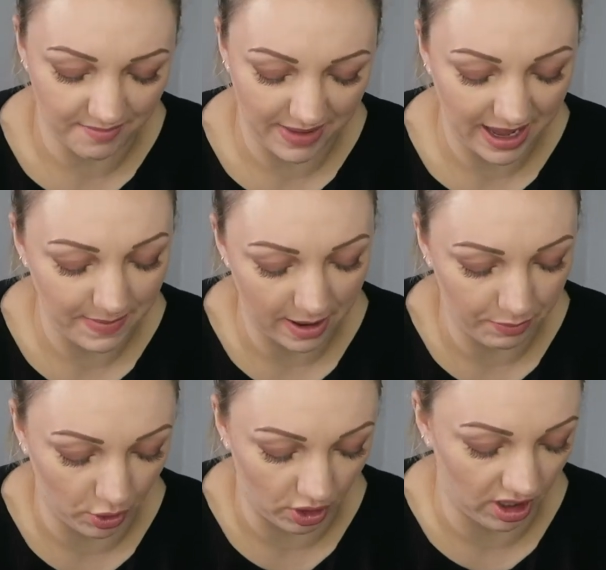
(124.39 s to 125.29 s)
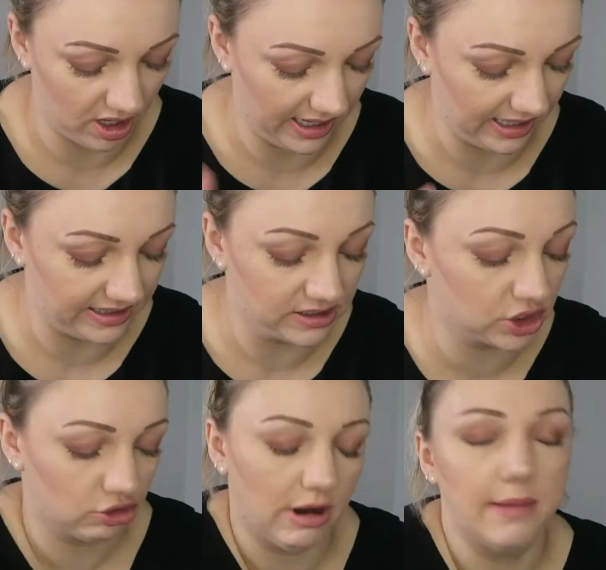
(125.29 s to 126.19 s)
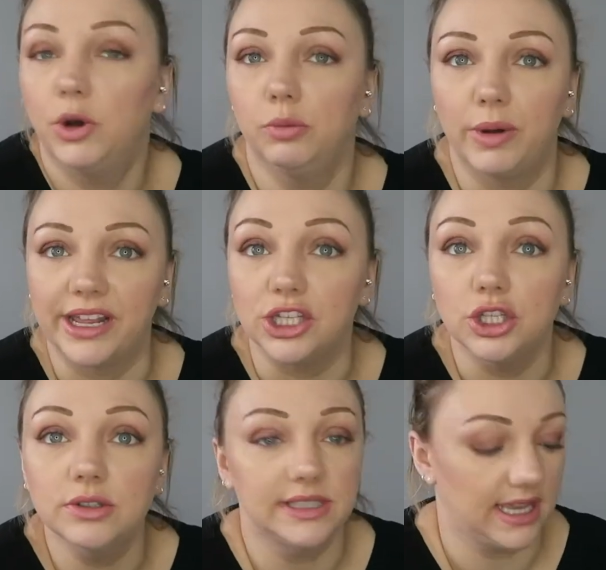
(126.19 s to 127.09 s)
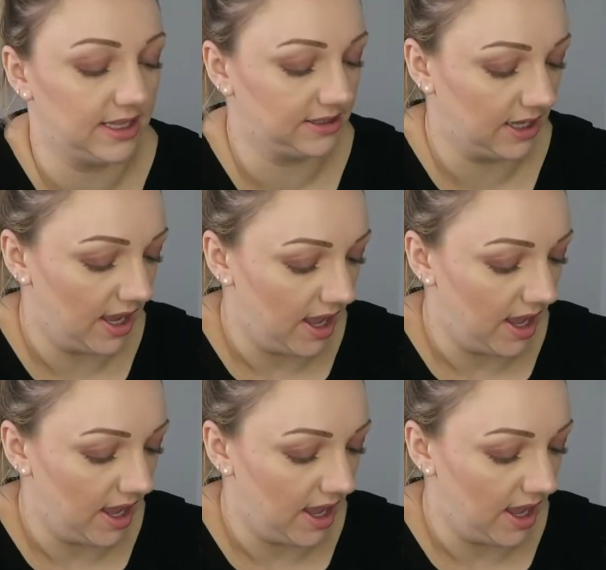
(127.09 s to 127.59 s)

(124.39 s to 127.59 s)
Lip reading: Maybe I'll put a little Instagram up when I use it.